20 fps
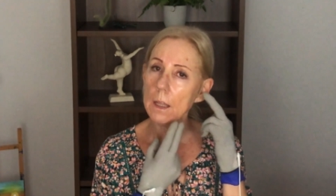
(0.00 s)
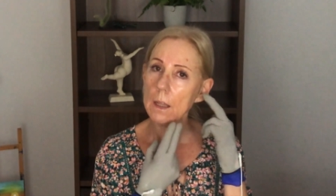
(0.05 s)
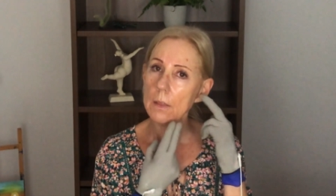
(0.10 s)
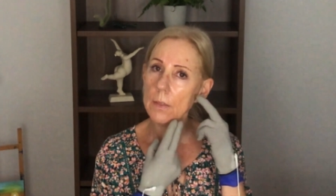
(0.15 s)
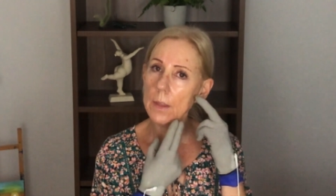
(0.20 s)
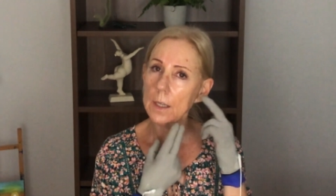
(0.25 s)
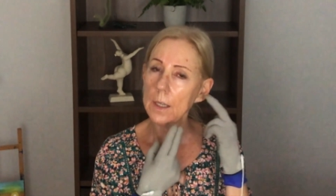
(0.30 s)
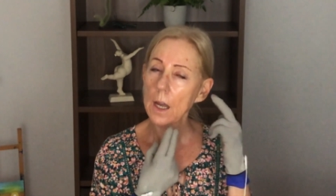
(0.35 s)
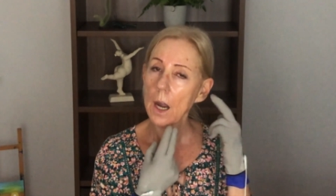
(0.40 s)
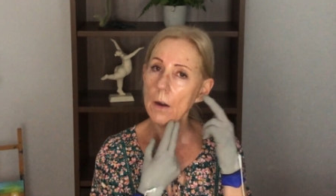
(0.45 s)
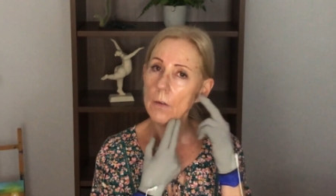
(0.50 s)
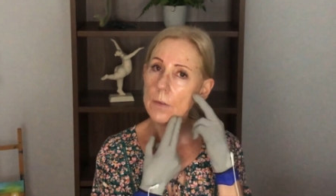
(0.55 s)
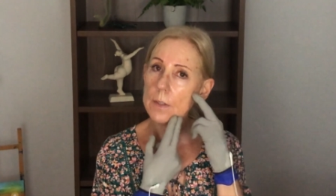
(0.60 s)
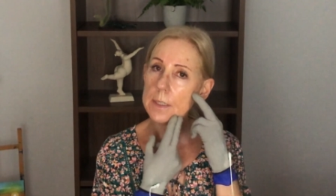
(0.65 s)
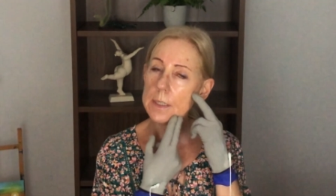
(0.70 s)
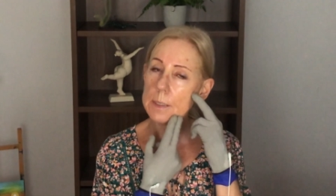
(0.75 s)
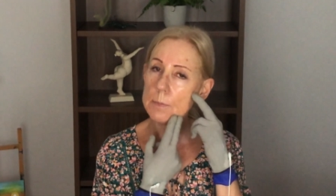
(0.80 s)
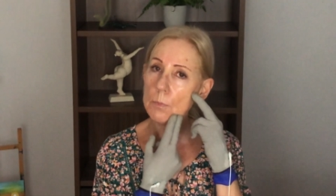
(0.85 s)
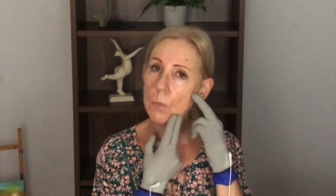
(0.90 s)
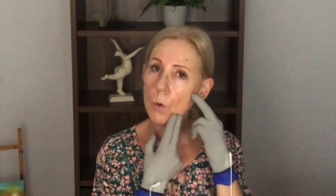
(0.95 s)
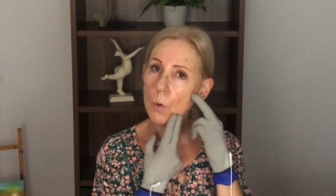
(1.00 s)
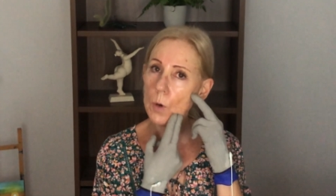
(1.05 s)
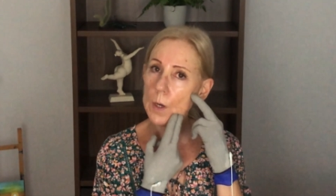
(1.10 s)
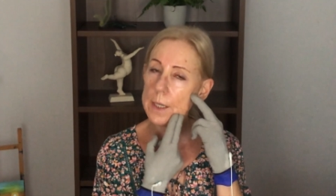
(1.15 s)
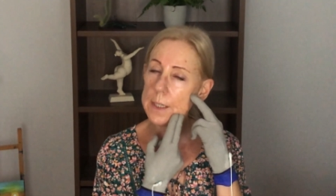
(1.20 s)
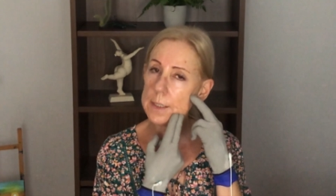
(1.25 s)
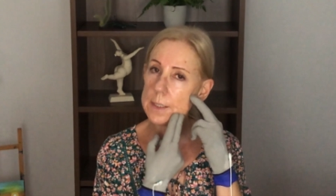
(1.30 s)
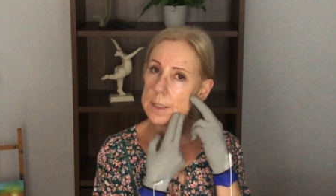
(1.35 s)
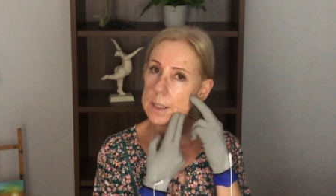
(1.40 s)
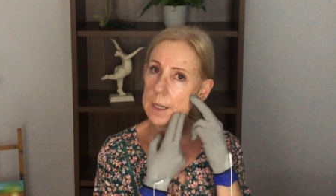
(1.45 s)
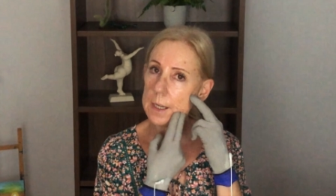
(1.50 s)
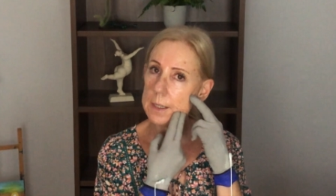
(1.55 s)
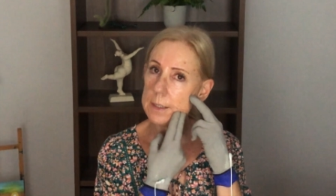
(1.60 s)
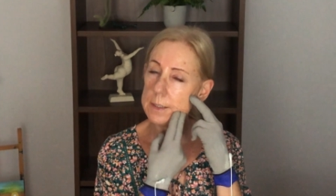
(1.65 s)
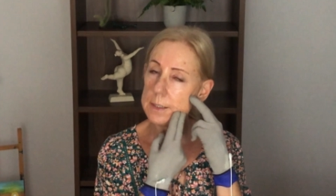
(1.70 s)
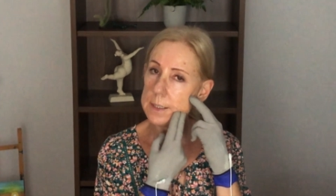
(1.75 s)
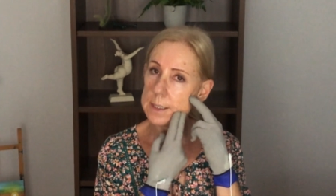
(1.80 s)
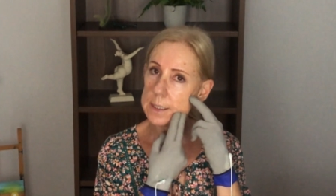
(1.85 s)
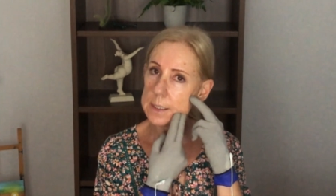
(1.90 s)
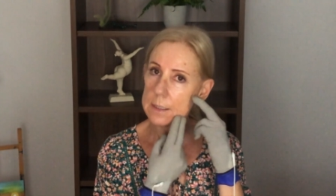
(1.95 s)
the current's more
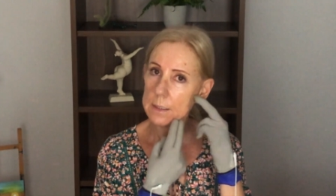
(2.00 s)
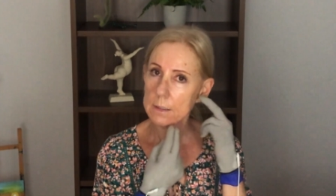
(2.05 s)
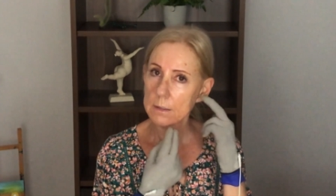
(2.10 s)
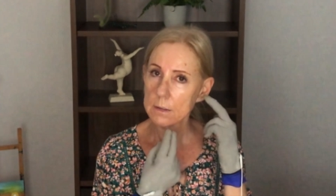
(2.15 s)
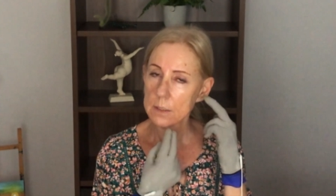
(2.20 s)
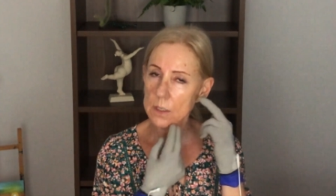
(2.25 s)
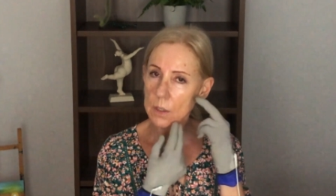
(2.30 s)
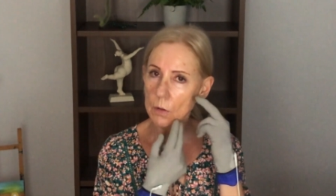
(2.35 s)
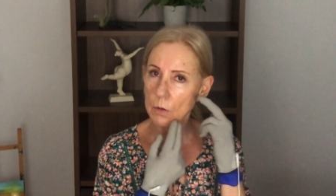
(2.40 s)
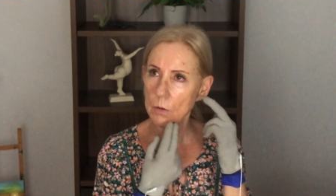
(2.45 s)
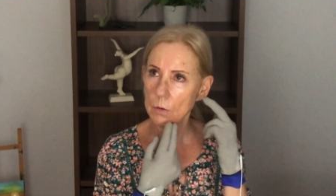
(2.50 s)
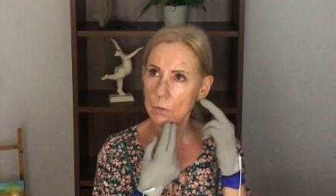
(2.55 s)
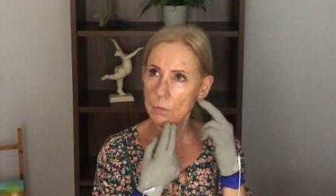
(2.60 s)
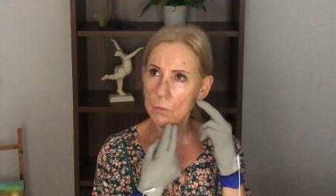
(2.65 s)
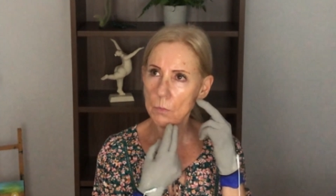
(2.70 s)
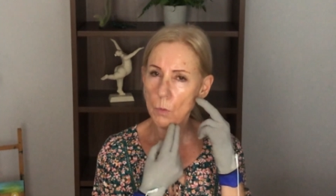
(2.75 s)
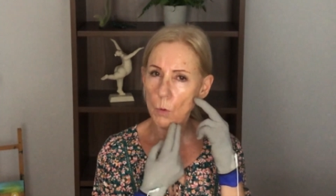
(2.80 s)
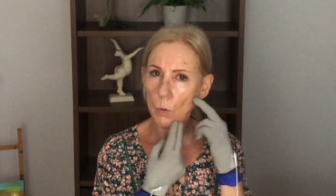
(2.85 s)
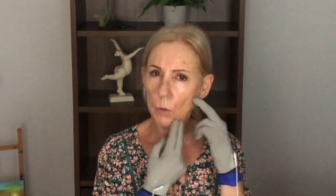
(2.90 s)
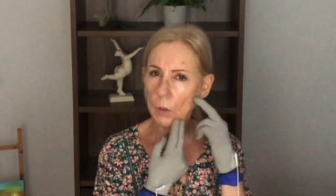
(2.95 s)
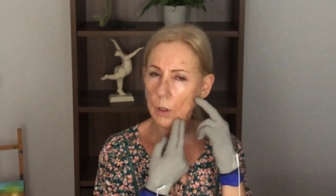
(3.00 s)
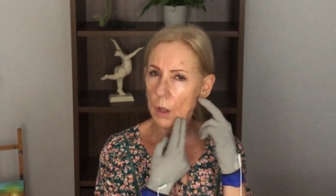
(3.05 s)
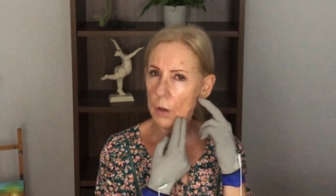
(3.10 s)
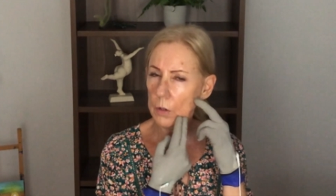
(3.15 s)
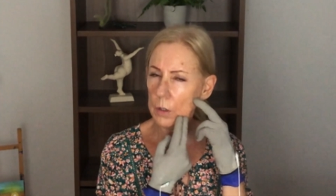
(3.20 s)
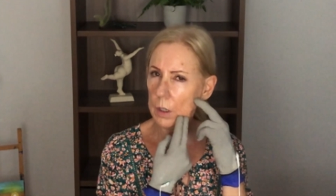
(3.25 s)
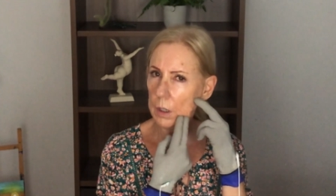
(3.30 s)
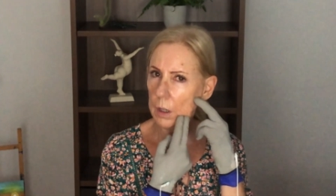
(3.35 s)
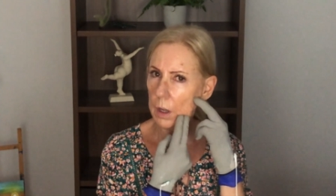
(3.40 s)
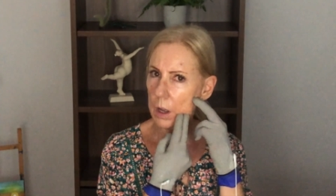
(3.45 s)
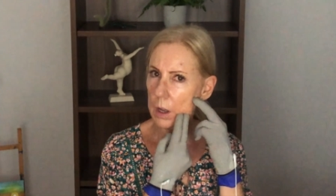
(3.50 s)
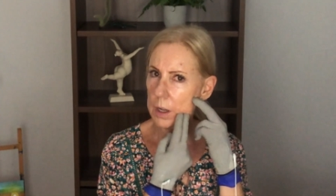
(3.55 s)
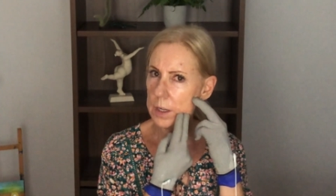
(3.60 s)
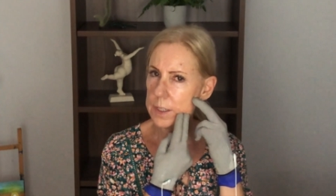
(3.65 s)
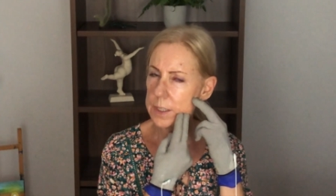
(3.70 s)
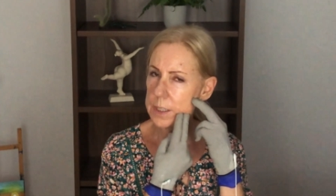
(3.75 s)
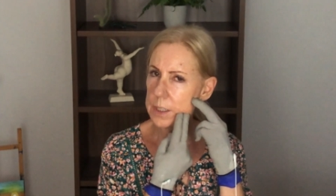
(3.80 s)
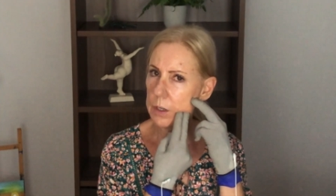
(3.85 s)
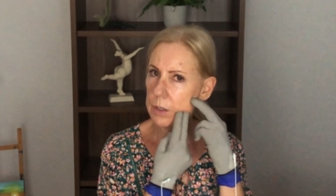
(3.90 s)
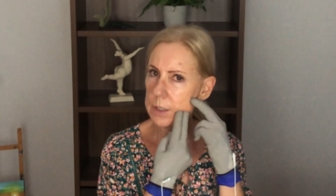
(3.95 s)
intense, so more
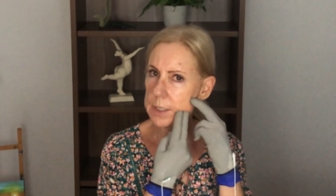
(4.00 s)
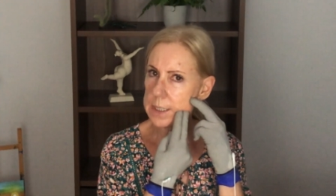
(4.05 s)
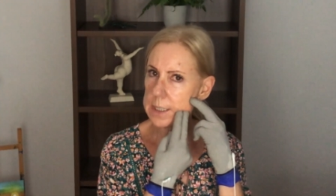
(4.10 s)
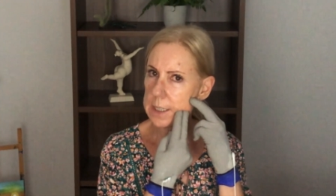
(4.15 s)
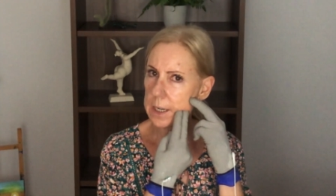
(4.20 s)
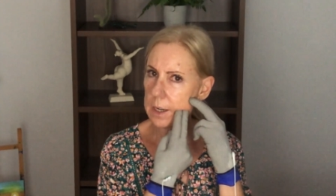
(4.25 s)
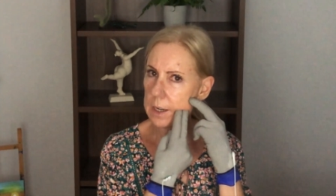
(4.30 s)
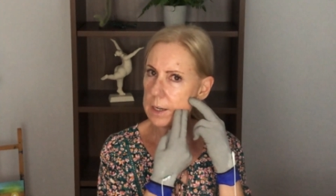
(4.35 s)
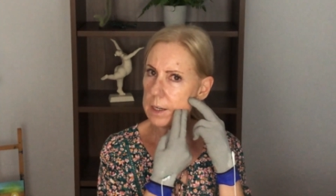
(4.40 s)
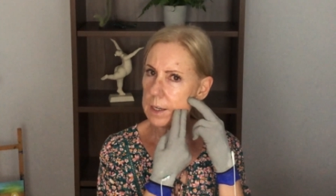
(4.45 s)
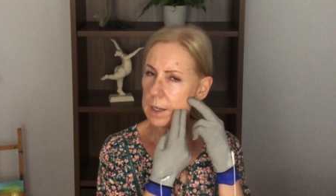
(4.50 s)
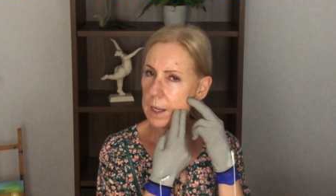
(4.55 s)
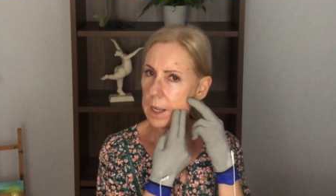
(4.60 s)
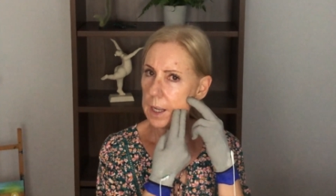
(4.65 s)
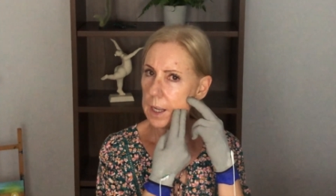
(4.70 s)
localized, I'd say.